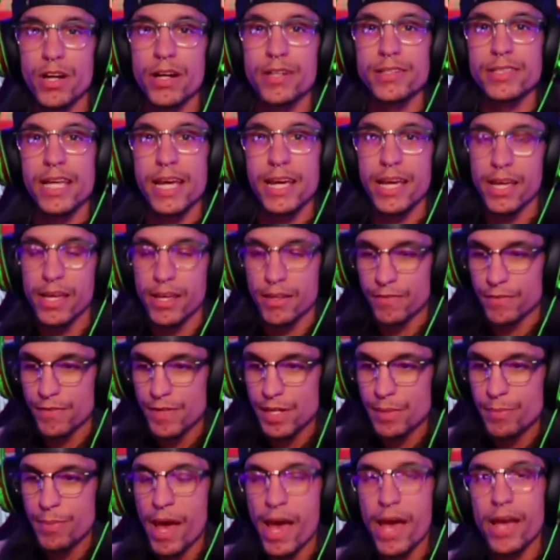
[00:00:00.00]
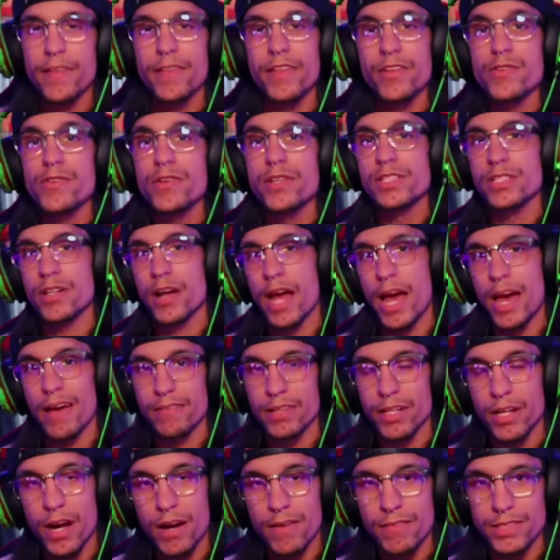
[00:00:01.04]
taking in feedback. Then you can start
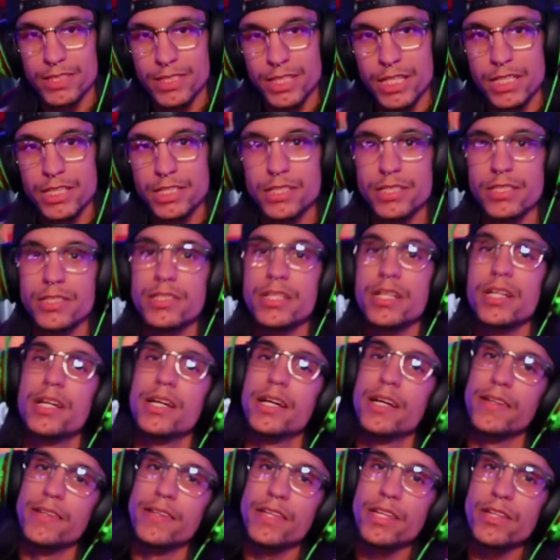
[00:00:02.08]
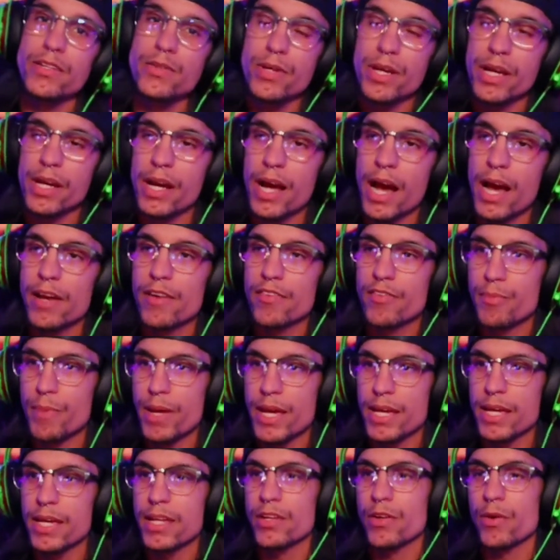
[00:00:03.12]
having conversations. Then you can kind of
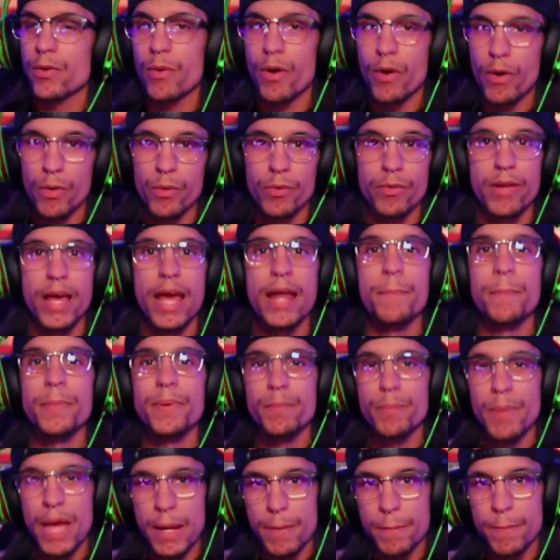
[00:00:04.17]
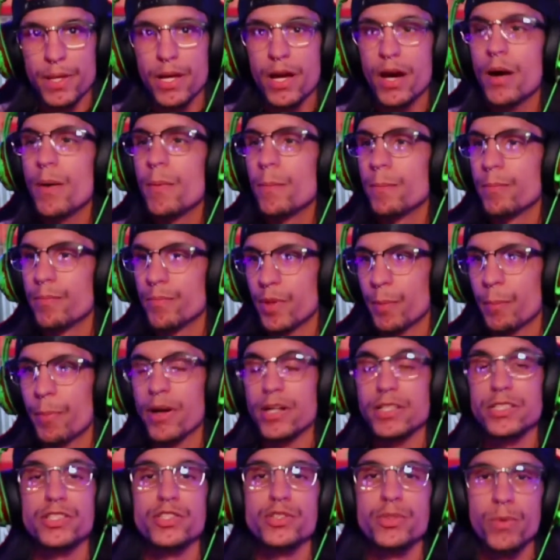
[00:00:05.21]
make it your own and become the
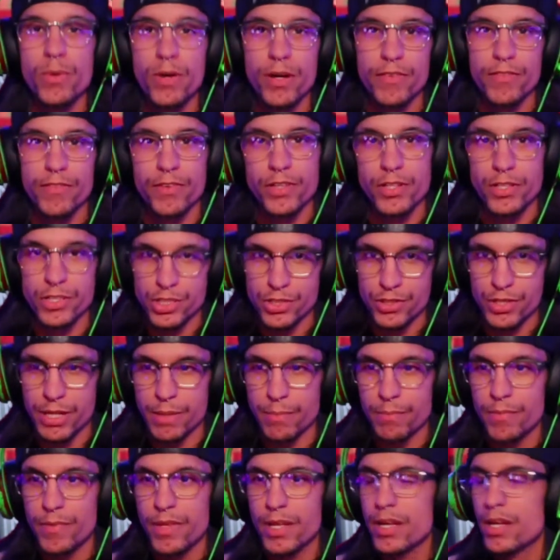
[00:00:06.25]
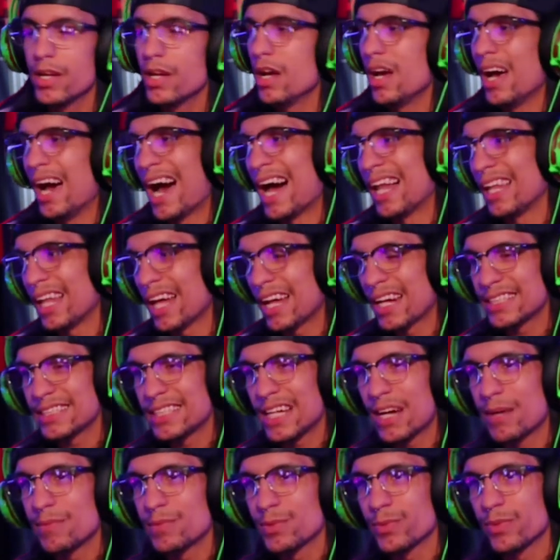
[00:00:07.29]
person you want for your stream. A lot of
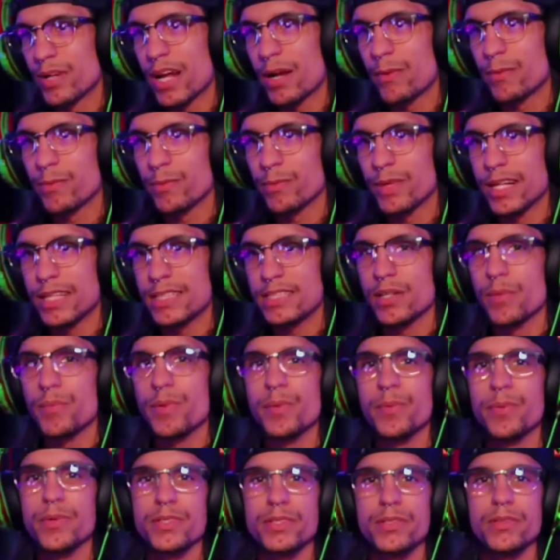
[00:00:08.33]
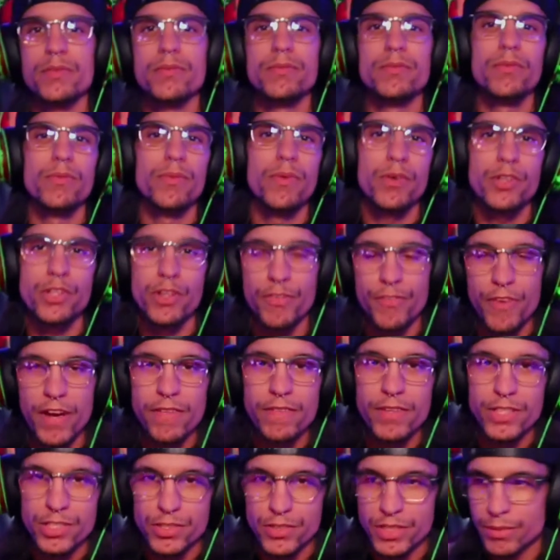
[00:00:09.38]
times what I tell people is your
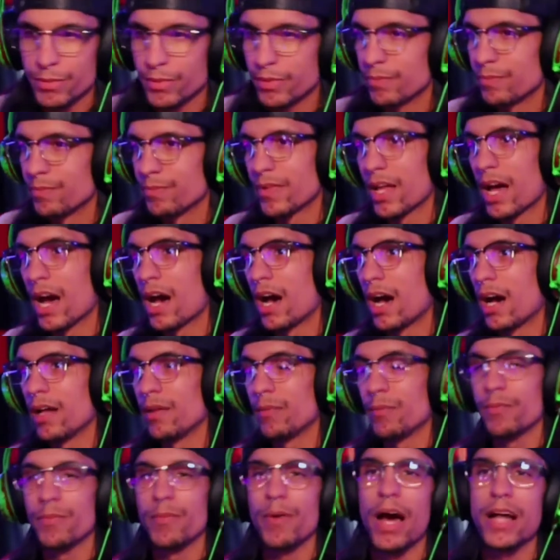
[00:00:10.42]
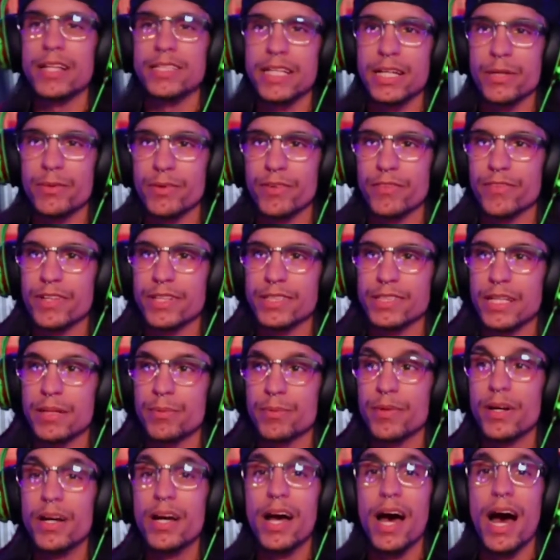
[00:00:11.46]
favorite streamer. I'll take one for
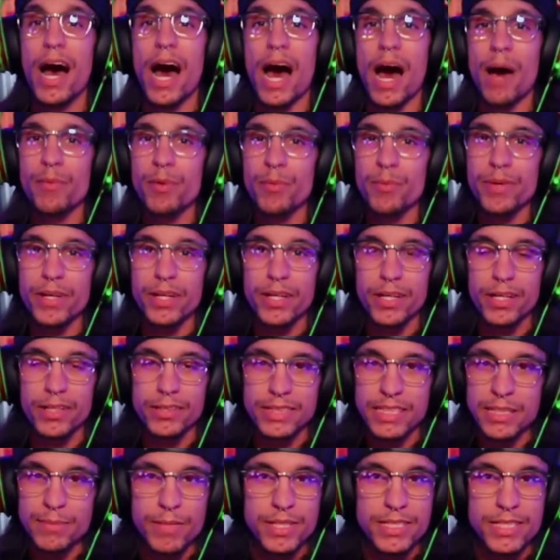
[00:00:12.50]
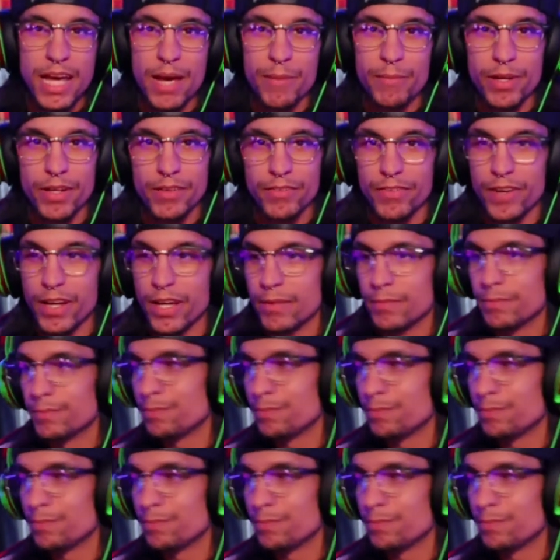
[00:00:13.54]
example. I'm a big Tim the Tapman fan.